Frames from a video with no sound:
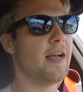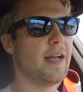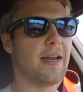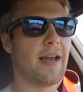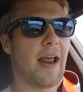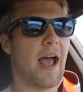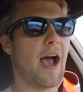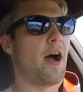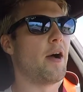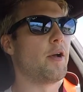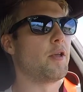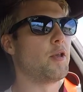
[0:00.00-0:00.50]

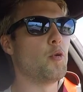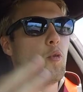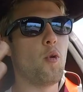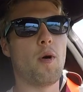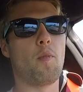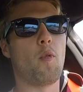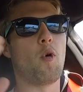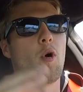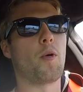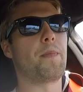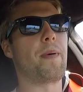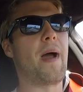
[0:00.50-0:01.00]
Now, you want
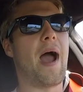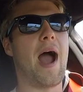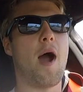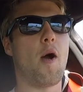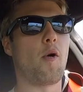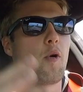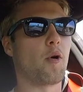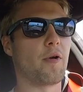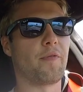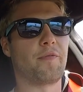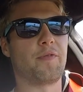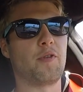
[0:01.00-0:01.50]
more
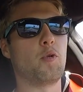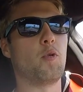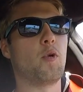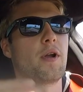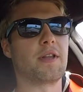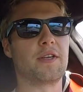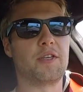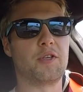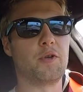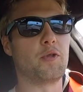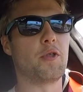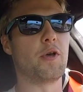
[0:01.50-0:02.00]
power if you want
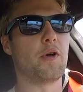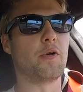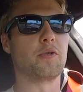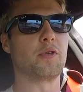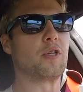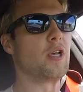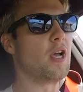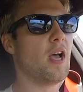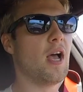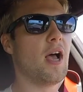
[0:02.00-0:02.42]
to do those